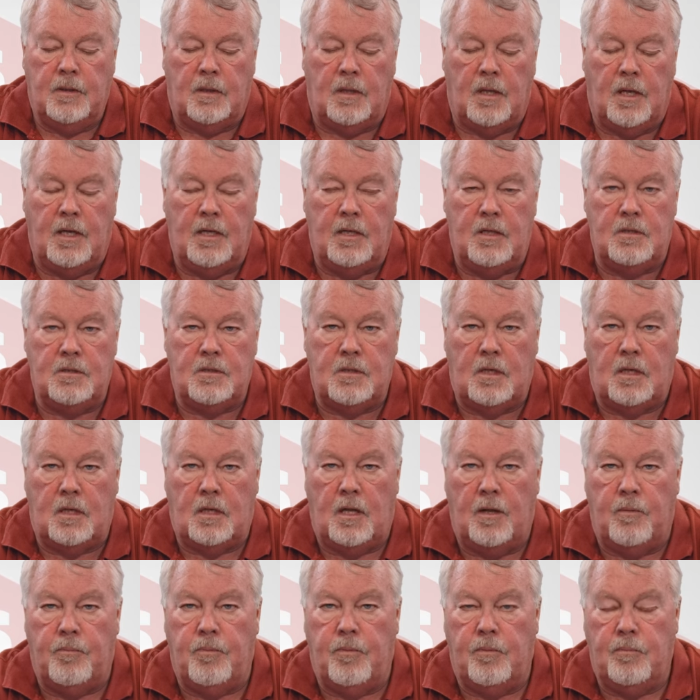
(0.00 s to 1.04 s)
ladies
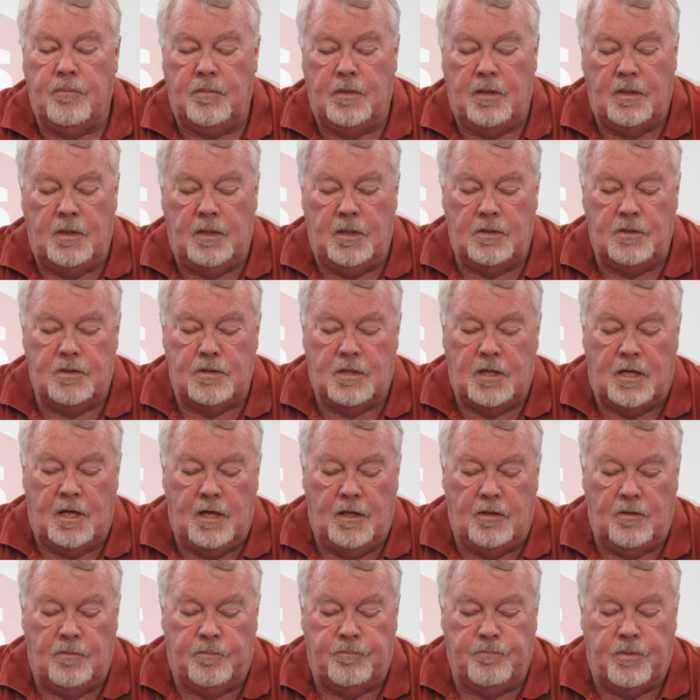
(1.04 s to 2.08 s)
clip them to the
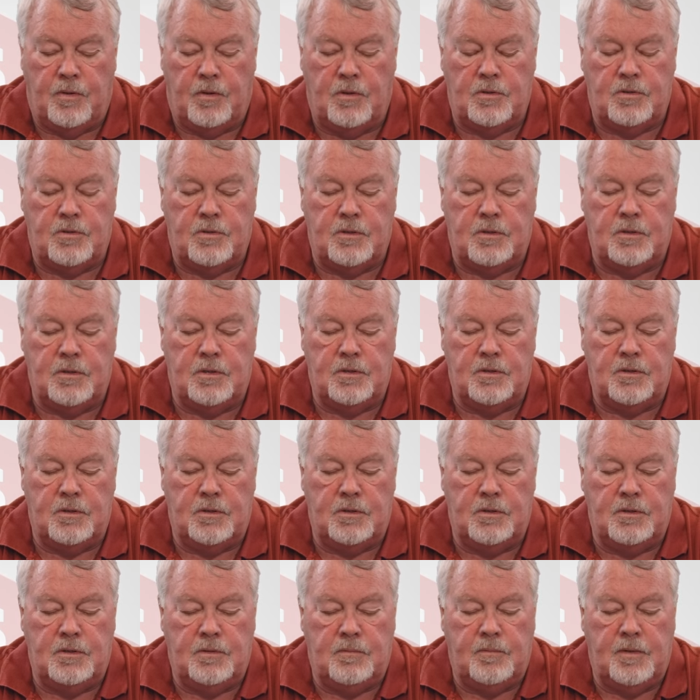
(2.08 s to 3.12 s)
inside of their purses.
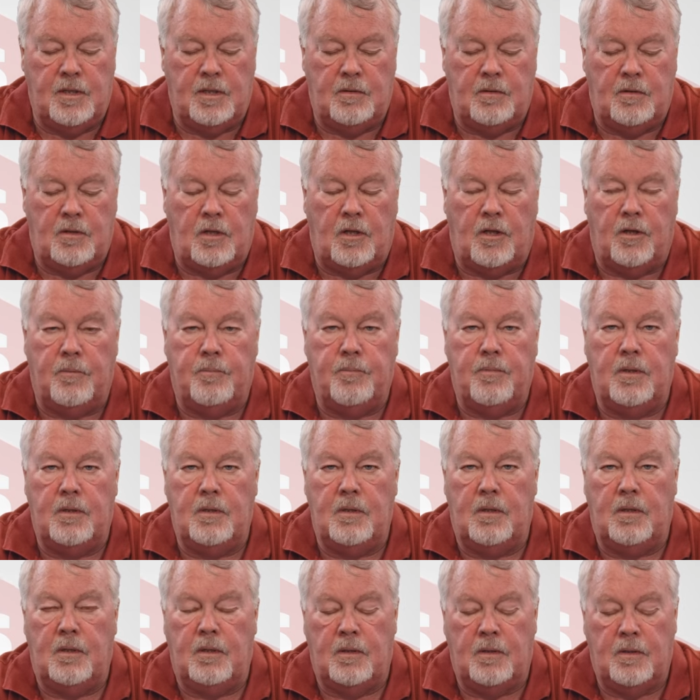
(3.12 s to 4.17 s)
These get clipped
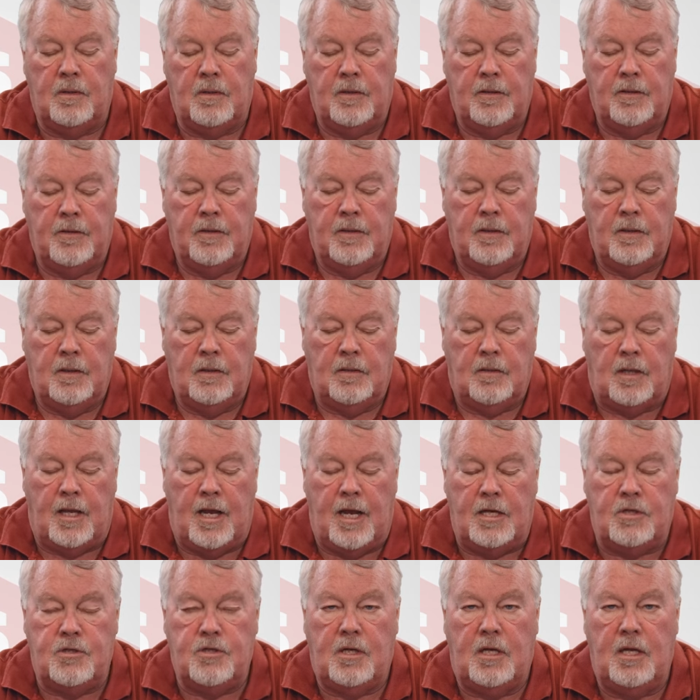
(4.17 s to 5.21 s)
into
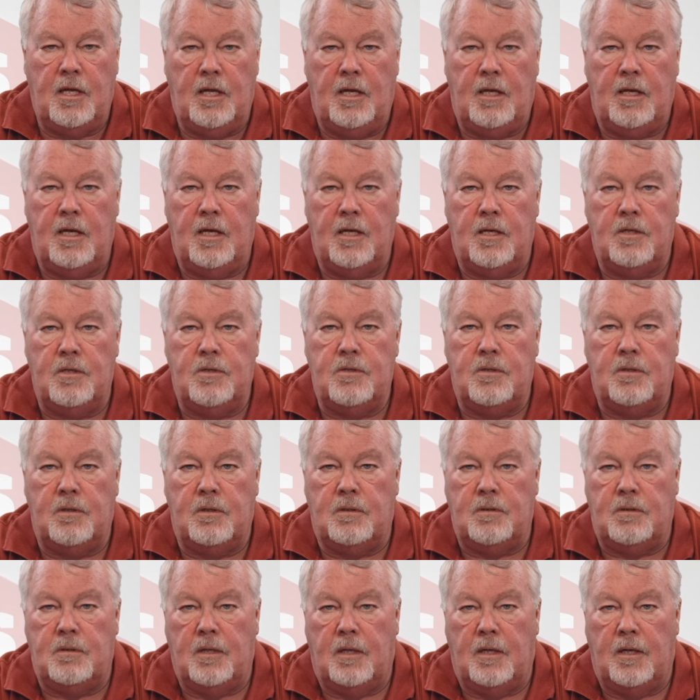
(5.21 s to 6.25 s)
latchkey kids
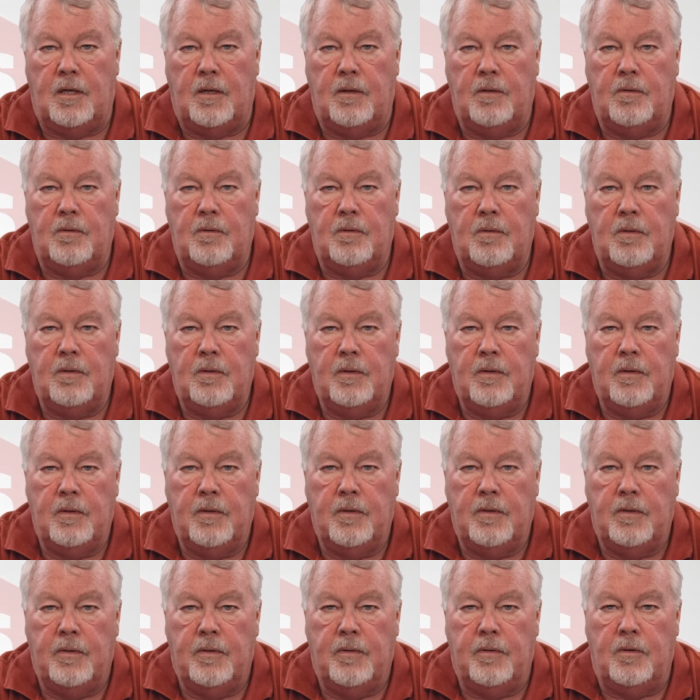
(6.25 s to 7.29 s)
that uh,
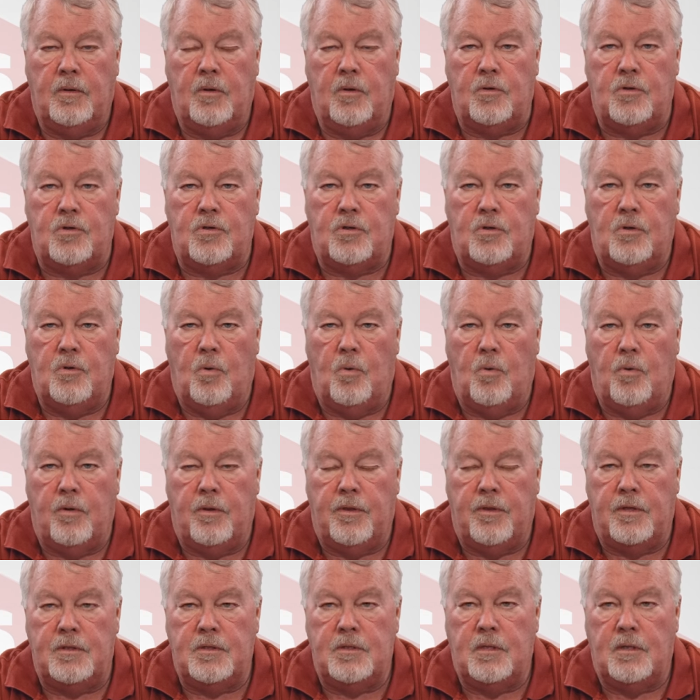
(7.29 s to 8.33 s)
go to school
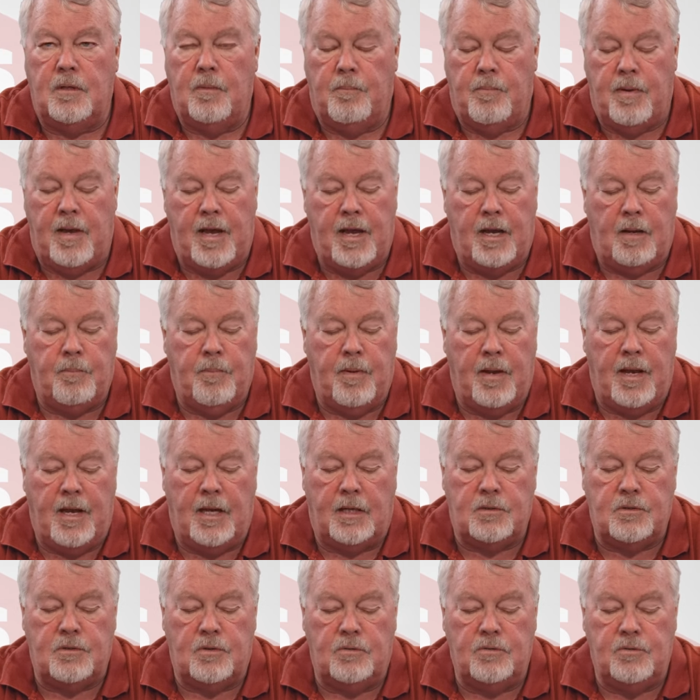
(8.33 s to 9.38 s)
with this in a
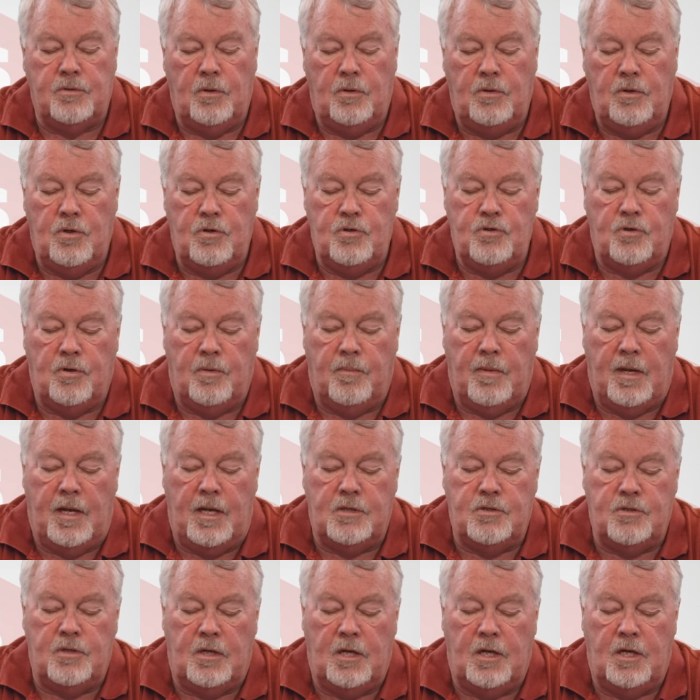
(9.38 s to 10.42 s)
backpack. So use your
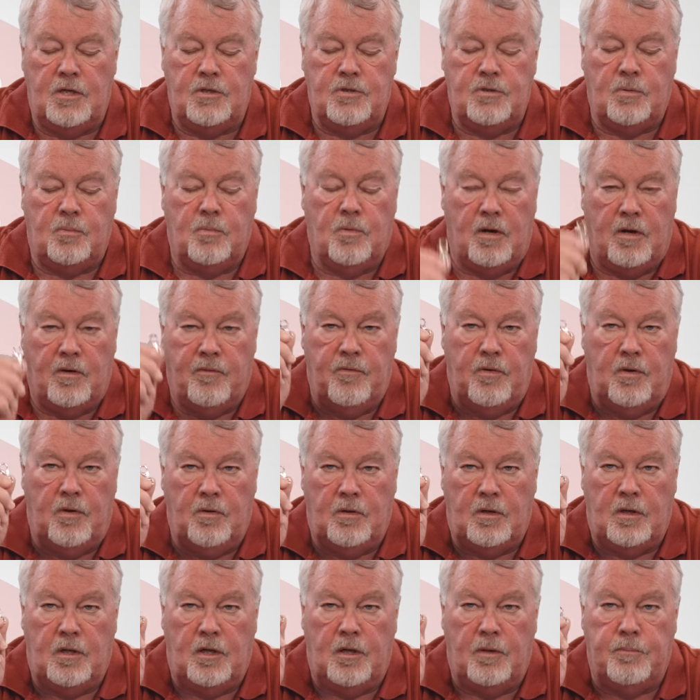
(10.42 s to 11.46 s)
imagination. Whatever you
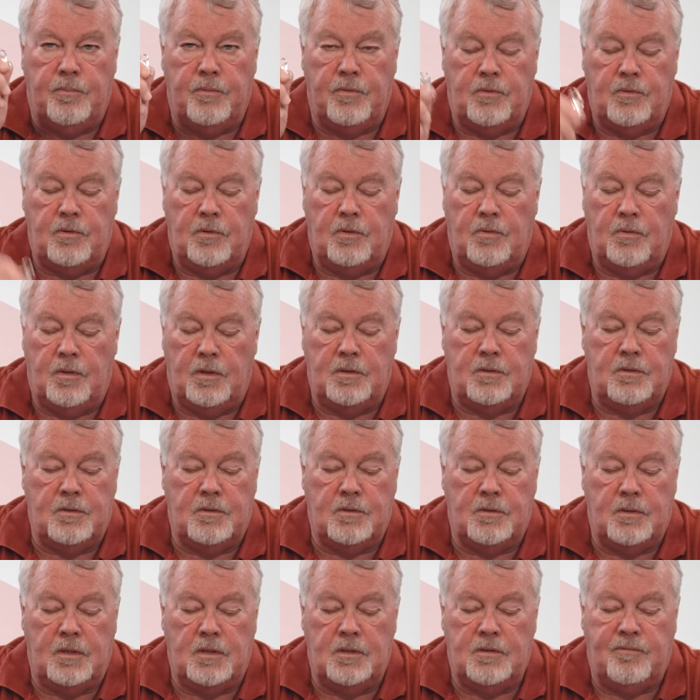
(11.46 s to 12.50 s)
can clip it to,
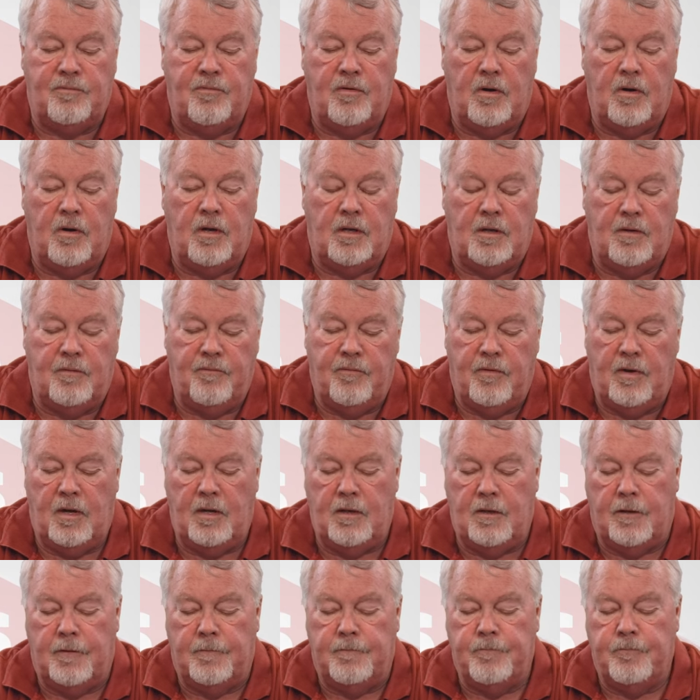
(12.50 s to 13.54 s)
it's it's very
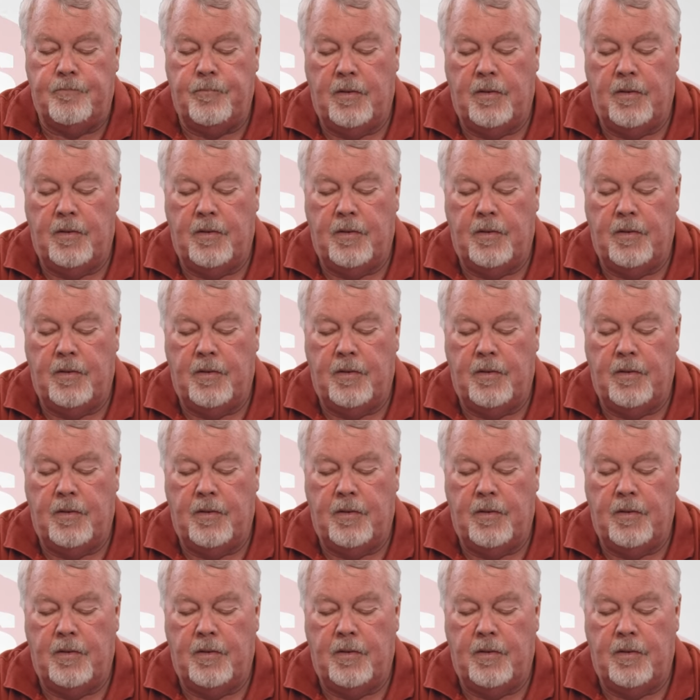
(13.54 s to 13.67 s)
convenient.